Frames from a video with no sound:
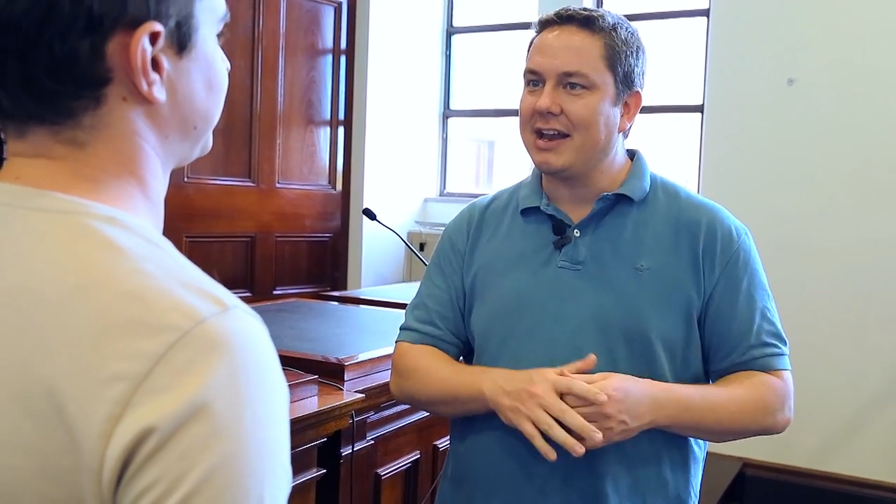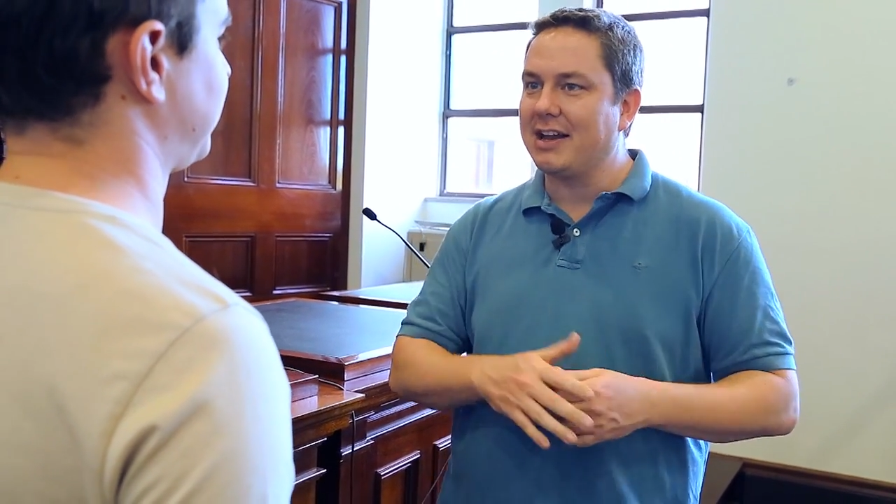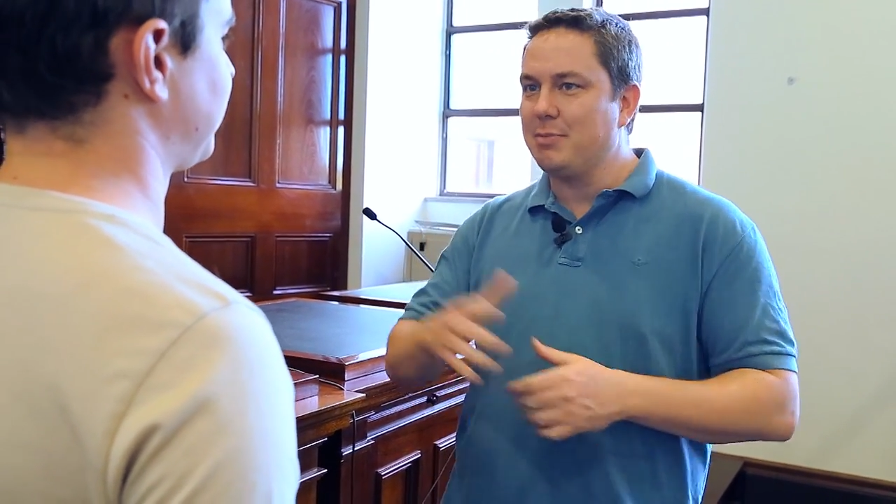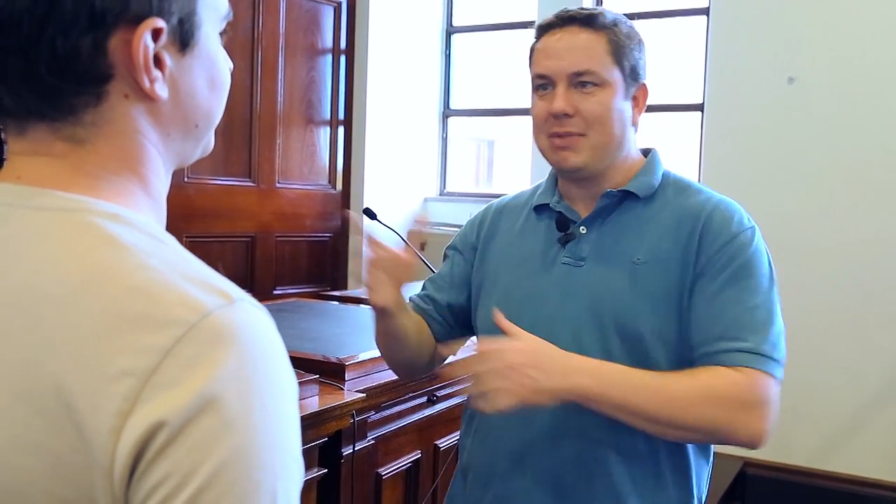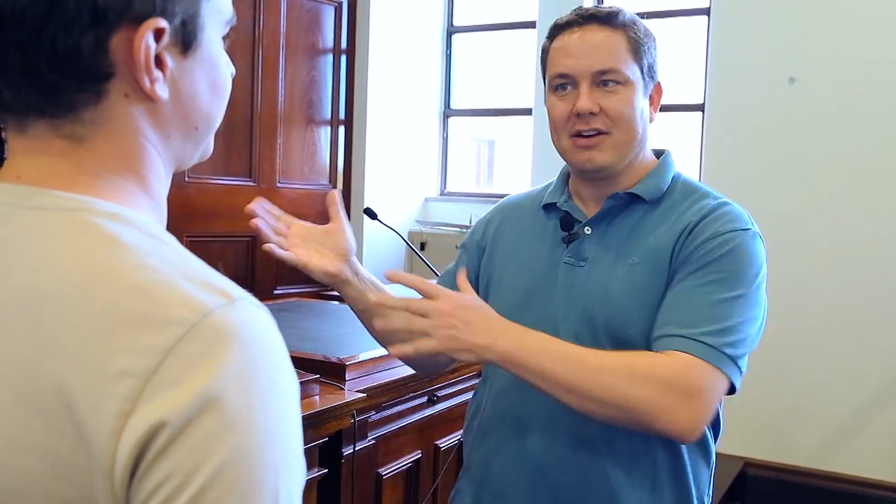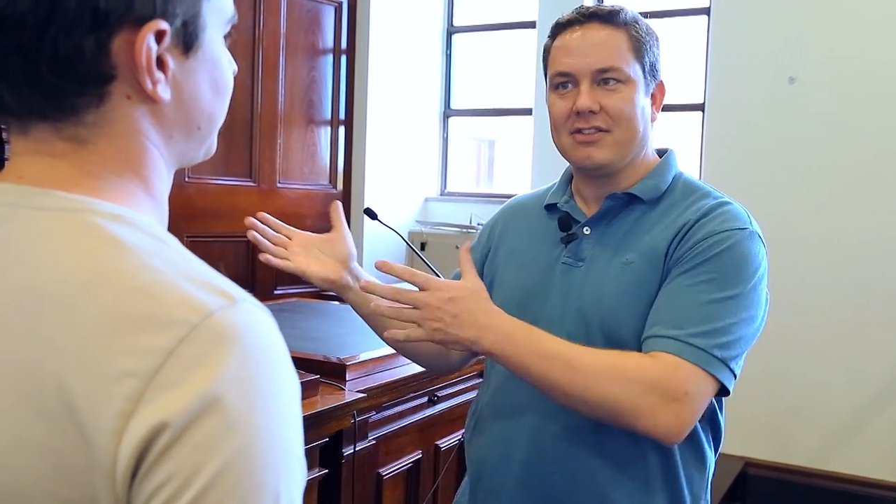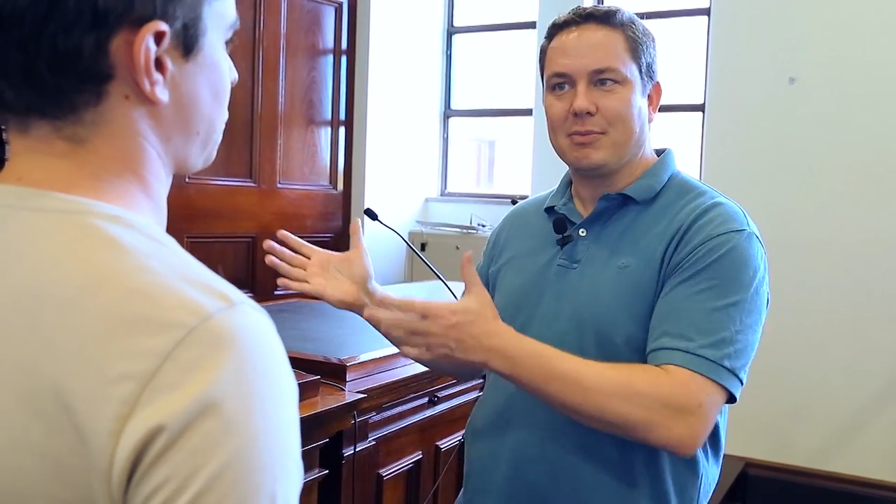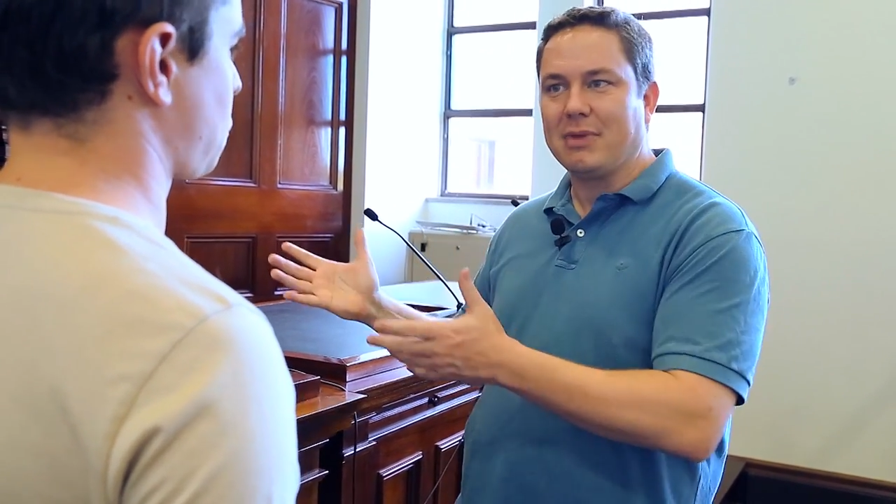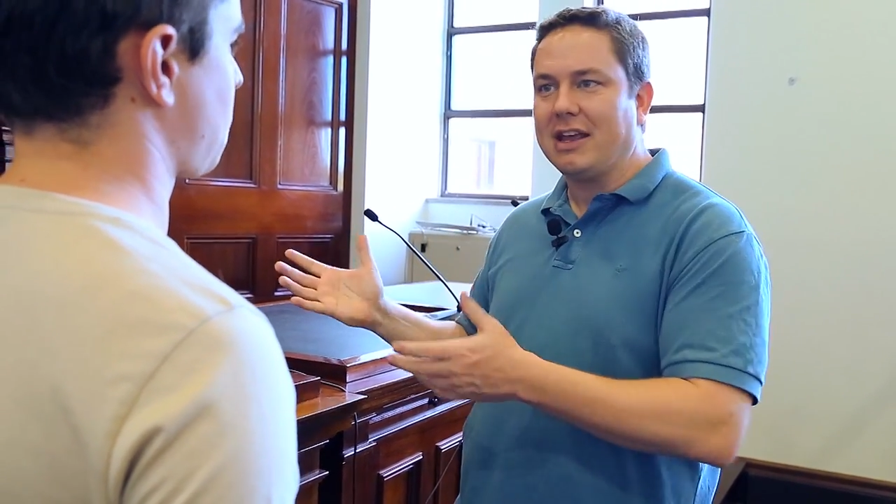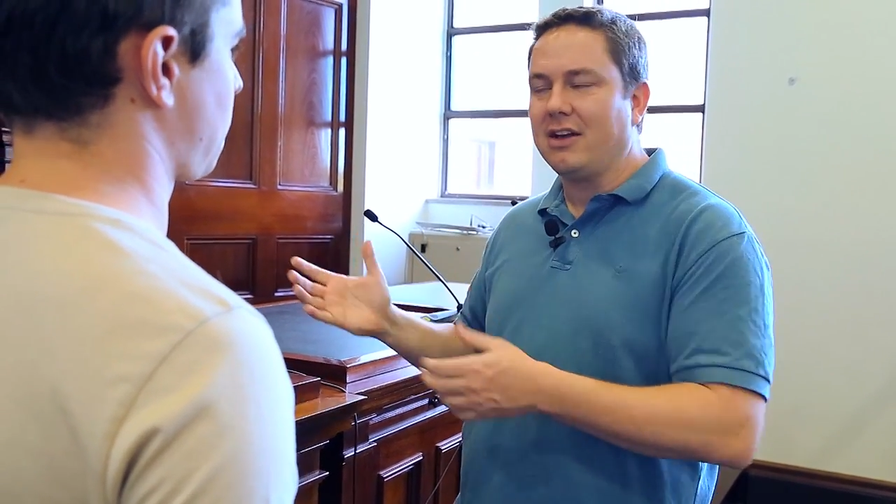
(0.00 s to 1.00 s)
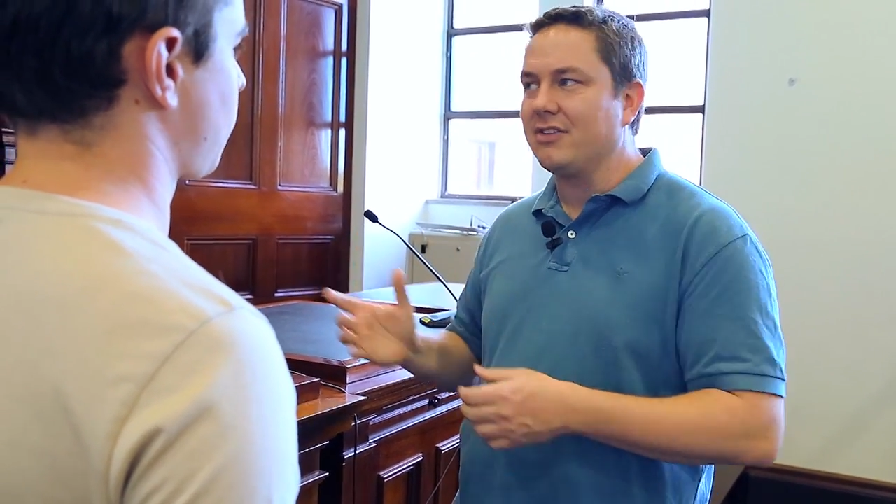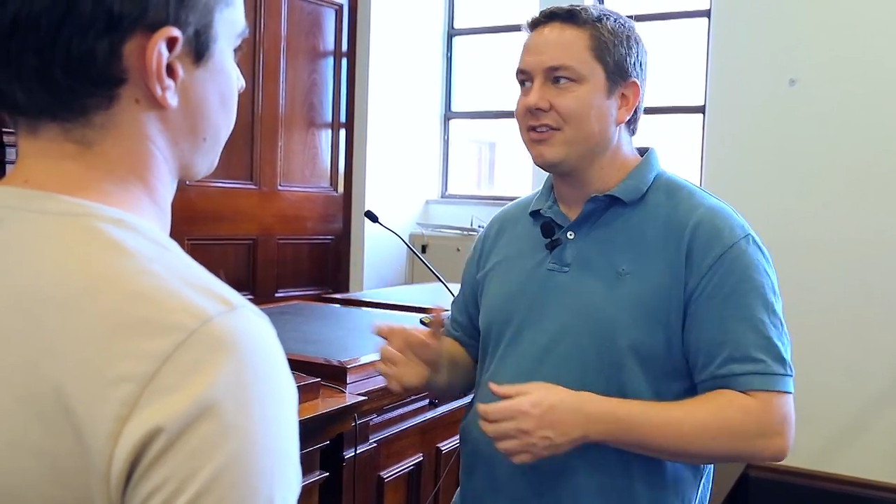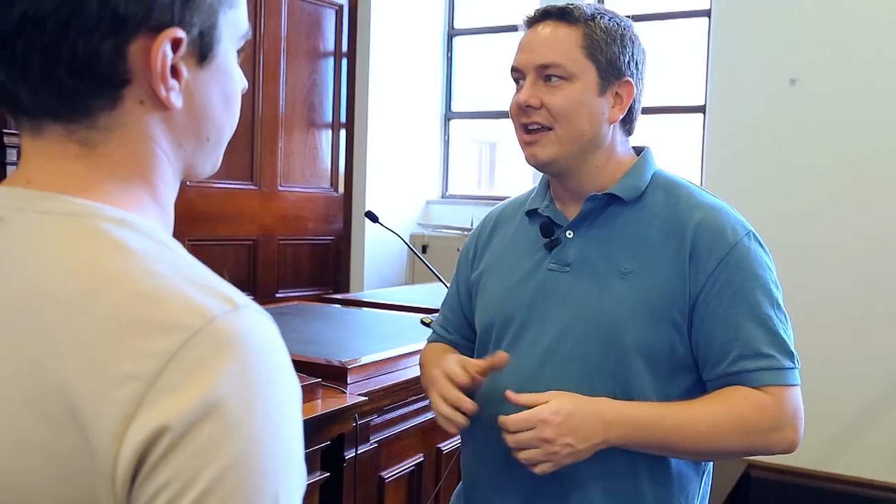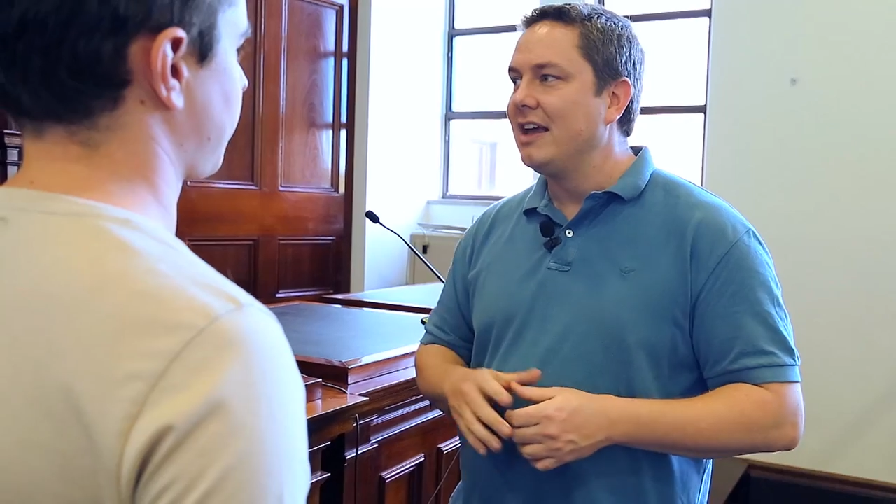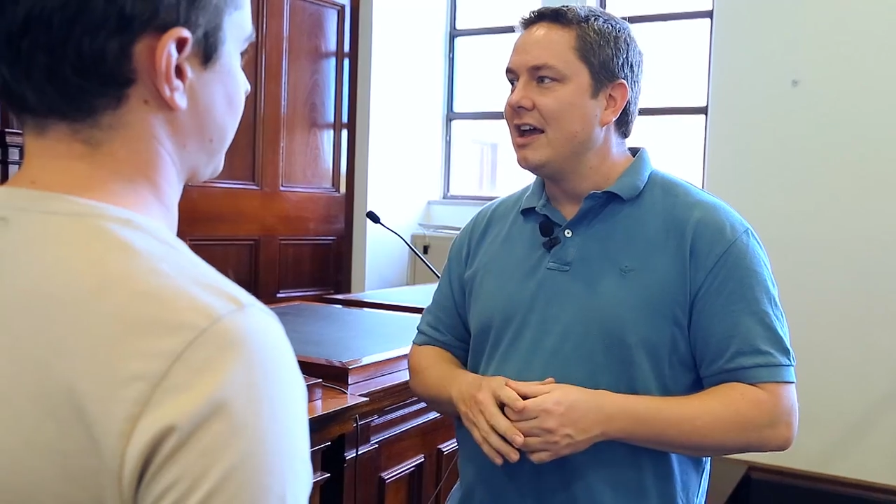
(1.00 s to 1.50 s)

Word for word: at it compared to something else.